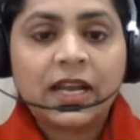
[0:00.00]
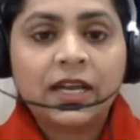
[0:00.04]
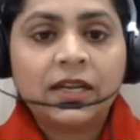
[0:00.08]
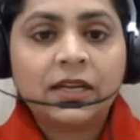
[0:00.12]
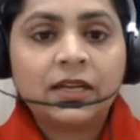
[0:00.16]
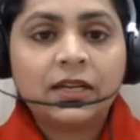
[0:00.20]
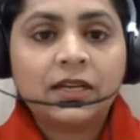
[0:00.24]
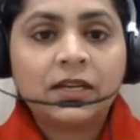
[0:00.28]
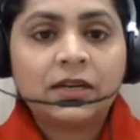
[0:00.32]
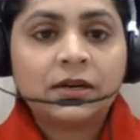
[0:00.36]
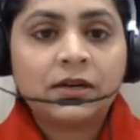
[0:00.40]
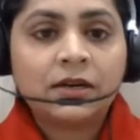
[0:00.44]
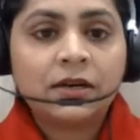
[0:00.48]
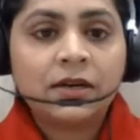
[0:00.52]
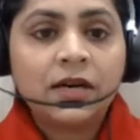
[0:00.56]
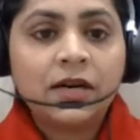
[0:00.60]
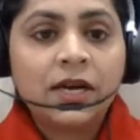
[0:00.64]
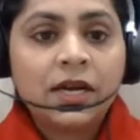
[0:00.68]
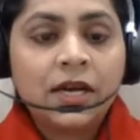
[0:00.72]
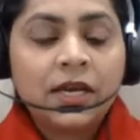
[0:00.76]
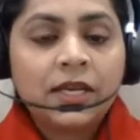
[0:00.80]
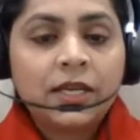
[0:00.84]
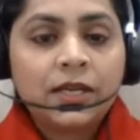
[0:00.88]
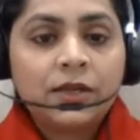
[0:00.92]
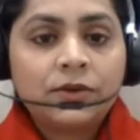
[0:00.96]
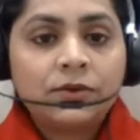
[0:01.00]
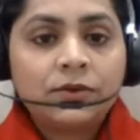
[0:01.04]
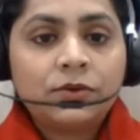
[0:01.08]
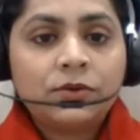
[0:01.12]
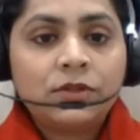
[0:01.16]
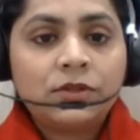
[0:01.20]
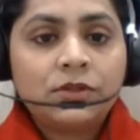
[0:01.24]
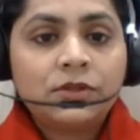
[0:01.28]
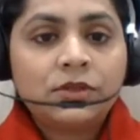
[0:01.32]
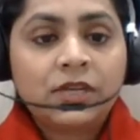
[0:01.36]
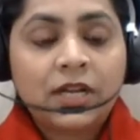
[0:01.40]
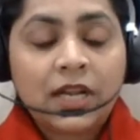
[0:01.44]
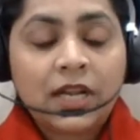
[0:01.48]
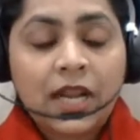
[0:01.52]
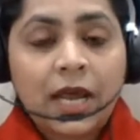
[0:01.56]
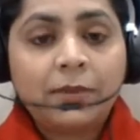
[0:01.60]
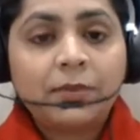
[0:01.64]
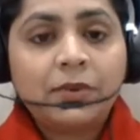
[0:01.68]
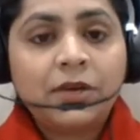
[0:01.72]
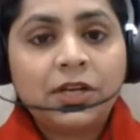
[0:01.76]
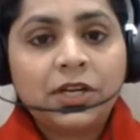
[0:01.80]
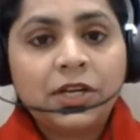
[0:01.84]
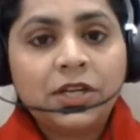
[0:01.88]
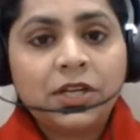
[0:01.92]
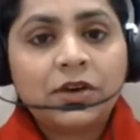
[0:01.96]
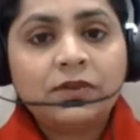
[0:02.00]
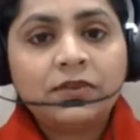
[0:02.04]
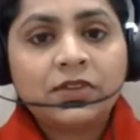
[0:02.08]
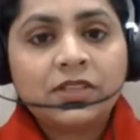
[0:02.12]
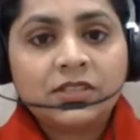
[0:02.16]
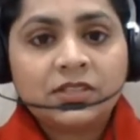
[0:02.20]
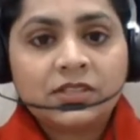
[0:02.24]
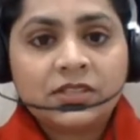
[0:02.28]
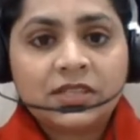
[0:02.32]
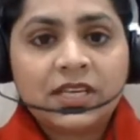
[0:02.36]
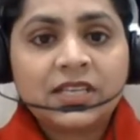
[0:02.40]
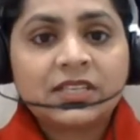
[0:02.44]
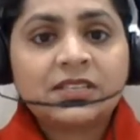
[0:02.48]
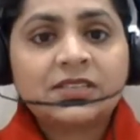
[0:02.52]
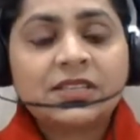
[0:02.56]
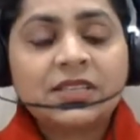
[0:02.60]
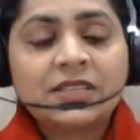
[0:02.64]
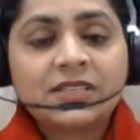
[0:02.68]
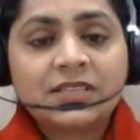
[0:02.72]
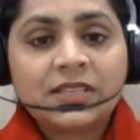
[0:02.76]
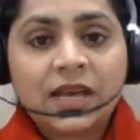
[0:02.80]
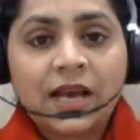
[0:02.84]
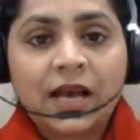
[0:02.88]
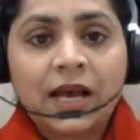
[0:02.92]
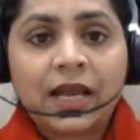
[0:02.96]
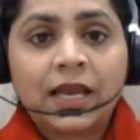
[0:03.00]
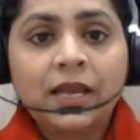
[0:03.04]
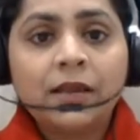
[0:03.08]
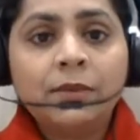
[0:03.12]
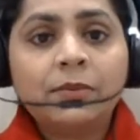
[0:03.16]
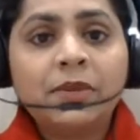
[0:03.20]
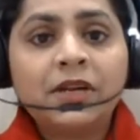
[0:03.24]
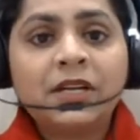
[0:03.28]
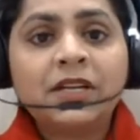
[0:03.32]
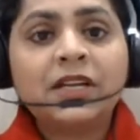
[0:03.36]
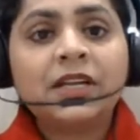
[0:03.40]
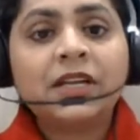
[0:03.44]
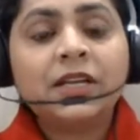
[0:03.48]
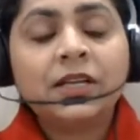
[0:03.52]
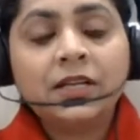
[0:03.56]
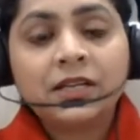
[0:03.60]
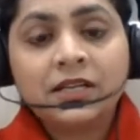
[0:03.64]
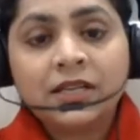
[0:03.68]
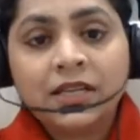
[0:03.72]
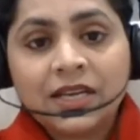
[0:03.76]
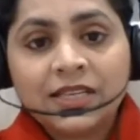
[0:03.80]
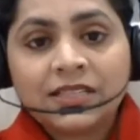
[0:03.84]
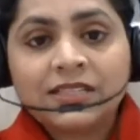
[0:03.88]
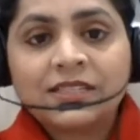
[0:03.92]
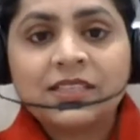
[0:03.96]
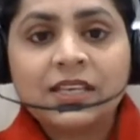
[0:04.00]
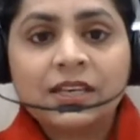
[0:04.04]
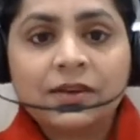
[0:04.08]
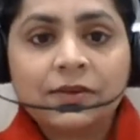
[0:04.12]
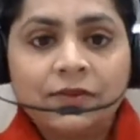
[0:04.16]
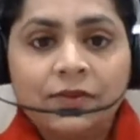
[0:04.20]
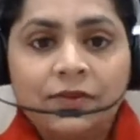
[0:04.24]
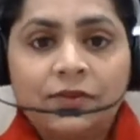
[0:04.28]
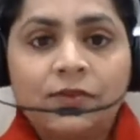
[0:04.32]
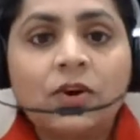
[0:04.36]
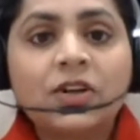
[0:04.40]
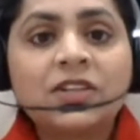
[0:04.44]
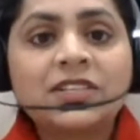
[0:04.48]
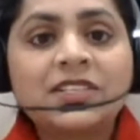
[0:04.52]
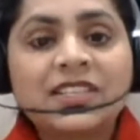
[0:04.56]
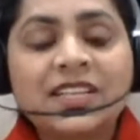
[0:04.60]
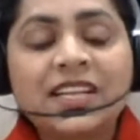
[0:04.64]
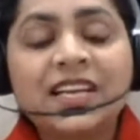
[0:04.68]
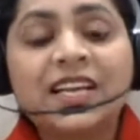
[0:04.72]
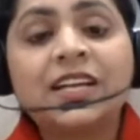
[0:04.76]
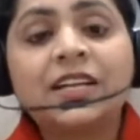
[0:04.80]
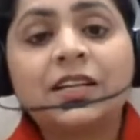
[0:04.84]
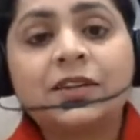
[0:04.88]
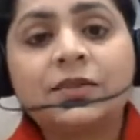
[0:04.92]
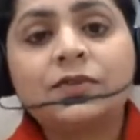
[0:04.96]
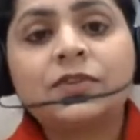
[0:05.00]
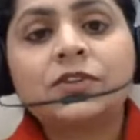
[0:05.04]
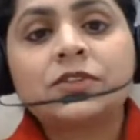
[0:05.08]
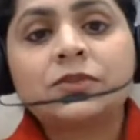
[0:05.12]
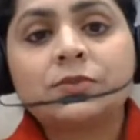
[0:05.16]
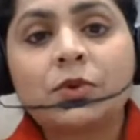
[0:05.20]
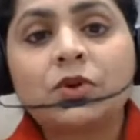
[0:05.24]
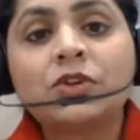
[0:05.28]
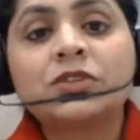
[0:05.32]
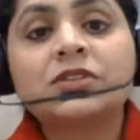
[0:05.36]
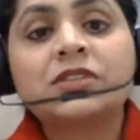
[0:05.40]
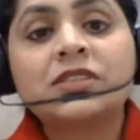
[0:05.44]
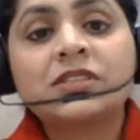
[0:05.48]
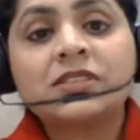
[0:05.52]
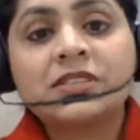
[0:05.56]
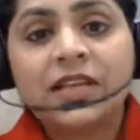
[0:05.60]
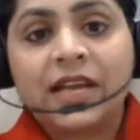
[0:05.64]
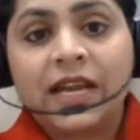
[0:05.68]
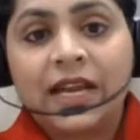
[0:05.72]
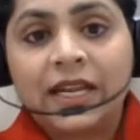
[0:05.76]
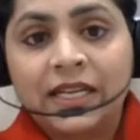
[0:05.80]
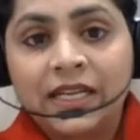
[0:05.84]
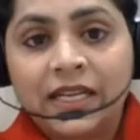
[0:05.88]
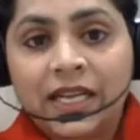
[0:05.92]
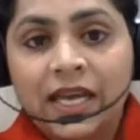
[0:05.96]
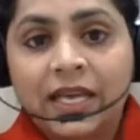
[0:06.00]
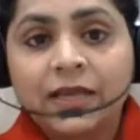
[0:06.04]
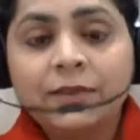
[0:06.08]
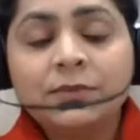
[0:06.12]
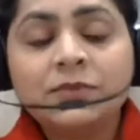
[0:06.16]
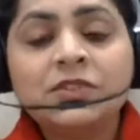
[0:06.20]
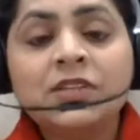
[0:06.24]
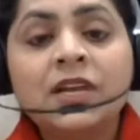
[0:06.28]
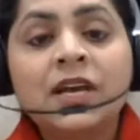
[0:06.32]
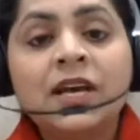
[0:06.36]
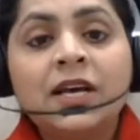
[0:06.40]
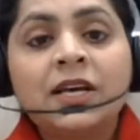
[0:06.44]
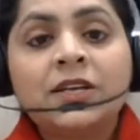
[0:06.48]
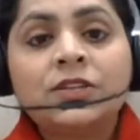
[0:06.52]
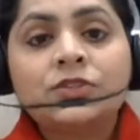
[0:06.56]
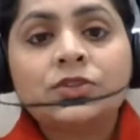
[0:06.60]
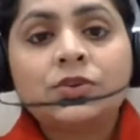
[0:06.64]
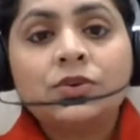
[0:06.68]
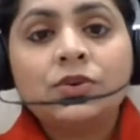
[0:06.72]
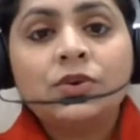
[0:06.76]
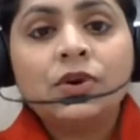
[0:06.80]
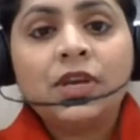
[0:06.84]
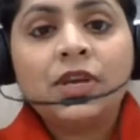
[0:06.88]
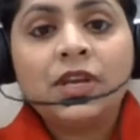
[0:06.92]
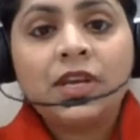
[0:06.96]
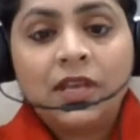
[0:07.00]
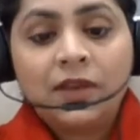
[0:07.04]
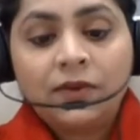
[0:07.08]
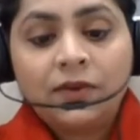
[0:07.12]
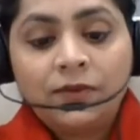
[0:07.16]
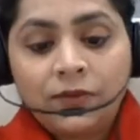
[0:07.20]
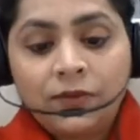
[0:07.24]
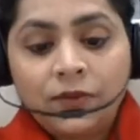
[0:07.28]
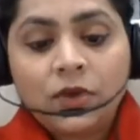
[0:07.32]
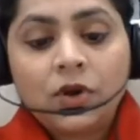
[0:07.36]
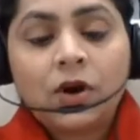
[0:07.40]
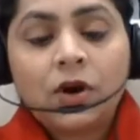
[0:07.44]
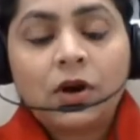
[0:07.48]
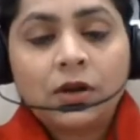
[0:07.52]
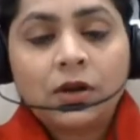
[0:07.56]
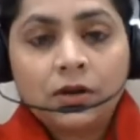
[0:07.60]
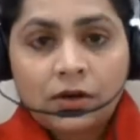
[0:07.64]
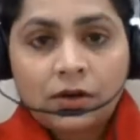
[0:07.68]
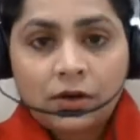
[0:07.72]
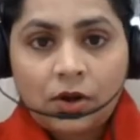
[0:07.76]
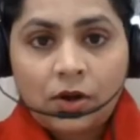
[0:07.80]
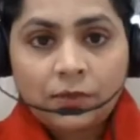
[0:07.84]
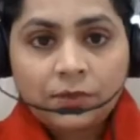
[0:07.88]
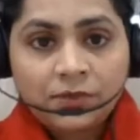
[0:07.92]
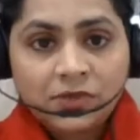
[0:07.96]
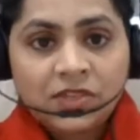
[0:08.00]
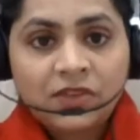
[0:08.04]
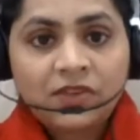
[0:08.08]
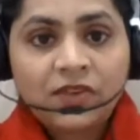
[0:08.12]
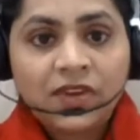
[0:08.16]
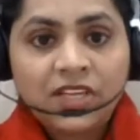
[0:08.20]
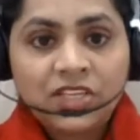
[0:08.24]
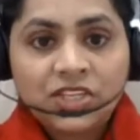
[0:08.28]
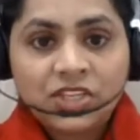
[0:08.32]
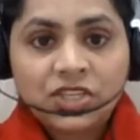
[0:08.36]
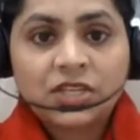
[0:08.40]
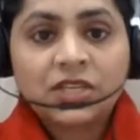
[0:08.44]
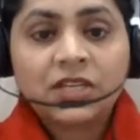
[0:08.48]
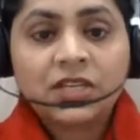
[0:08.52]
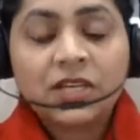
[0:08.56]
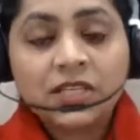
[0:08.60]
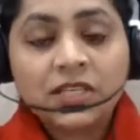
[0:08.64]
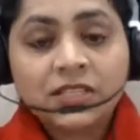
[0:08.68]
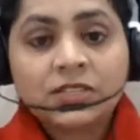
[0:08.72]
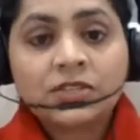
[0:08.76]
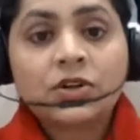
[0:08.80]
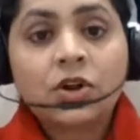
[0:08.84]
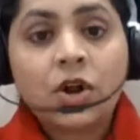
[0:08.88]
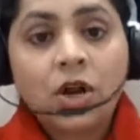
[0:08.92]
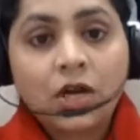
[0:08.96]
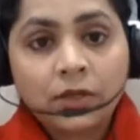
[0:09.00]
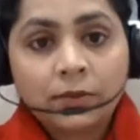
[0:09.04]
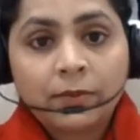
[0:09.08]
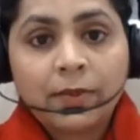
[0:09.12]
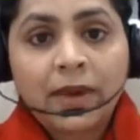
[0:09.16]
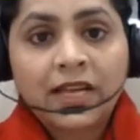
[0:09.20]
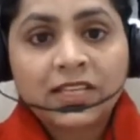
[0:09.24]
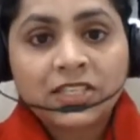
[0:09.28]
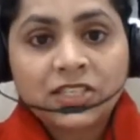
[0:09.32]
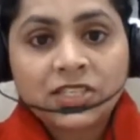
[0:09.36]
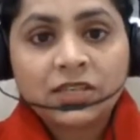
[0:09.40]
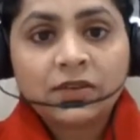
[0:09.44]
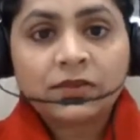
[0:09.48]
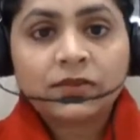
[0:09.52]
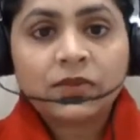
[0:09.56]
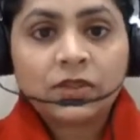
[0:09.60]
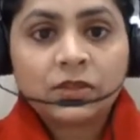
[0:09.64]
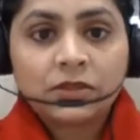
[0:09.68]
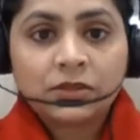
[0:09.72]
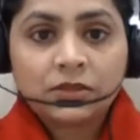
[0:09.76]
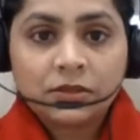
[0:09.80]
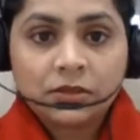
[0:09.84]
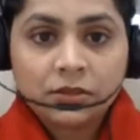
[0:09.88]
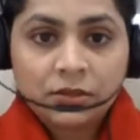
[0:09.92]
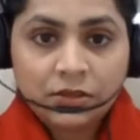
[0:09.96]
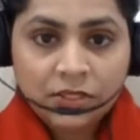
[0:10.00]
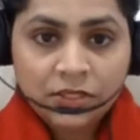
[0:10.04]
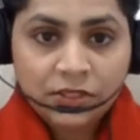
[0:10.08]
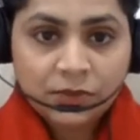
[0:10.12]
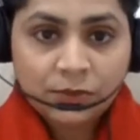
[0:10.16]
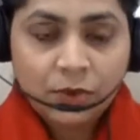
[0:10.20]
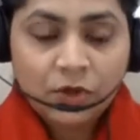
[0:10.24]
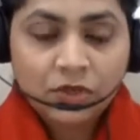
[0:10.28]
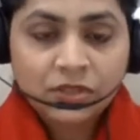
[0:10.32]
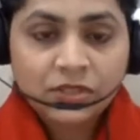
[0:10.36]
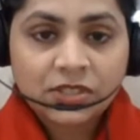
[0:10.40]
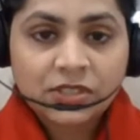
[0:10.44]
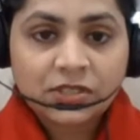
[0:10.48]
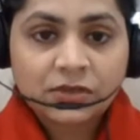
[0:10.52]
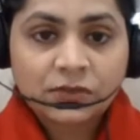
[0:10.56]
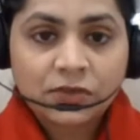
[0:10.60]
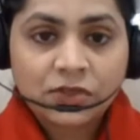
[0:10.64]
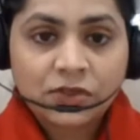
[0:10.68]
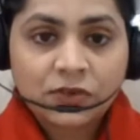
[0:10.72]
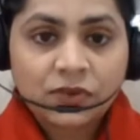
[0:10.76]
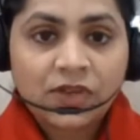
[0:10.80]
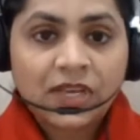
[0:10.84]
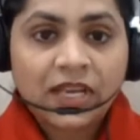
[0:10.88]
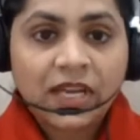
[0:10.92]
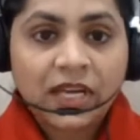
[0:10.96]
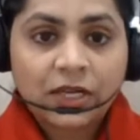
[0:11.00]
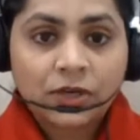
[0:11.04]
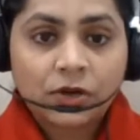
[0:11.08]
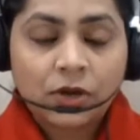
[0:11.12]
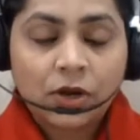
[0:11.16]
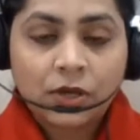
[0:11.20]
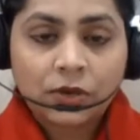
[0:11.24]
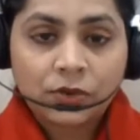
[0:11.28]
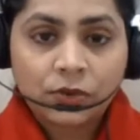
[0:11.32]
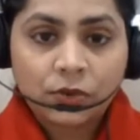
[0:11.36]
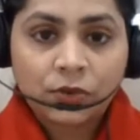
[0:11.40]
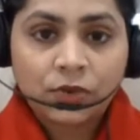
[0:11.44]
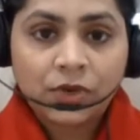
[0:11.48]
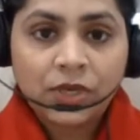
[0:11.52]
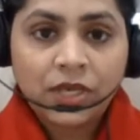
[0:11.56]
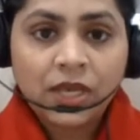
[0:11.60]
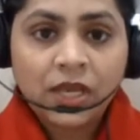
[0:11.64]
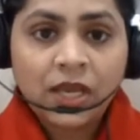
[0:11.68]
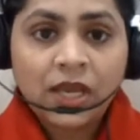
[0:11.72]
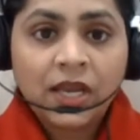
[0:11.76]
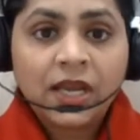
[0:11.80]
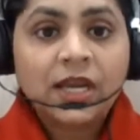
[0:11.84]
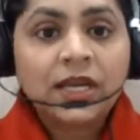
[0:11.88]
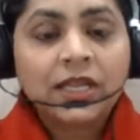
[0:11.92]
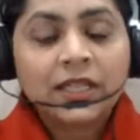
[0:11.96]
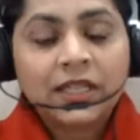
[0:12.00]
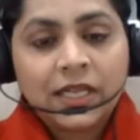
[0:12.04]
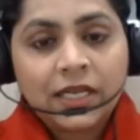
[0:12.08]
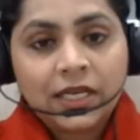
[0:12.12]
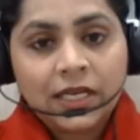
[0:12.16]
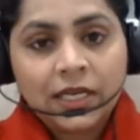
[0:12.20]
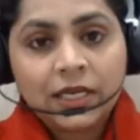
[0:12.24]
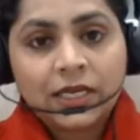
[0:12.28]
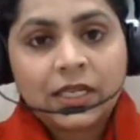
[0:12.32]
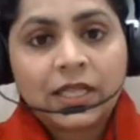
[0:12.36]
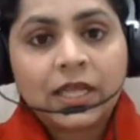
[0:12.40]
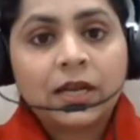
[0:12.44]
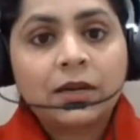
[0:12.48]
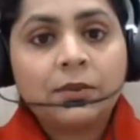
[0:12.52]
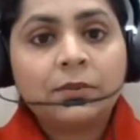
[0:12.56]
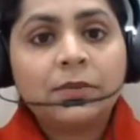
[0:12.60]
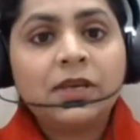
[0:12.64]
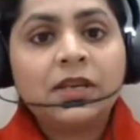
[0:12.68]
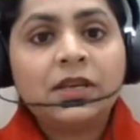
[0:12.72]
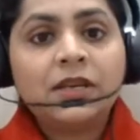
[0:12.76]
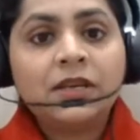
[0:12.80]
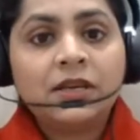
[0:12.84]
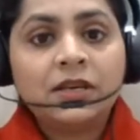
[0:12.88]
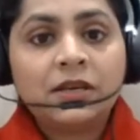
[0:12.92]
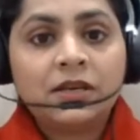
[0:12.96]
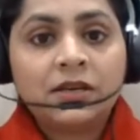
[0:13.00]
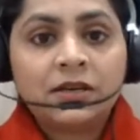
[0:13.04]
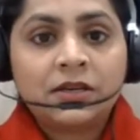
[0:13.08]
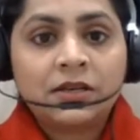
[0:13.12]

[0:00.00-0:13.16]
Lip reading: and the reliability of this test is high, but it does give false negative responses at times. So if your observation is not matching with the responses which we get on OE, then it'll be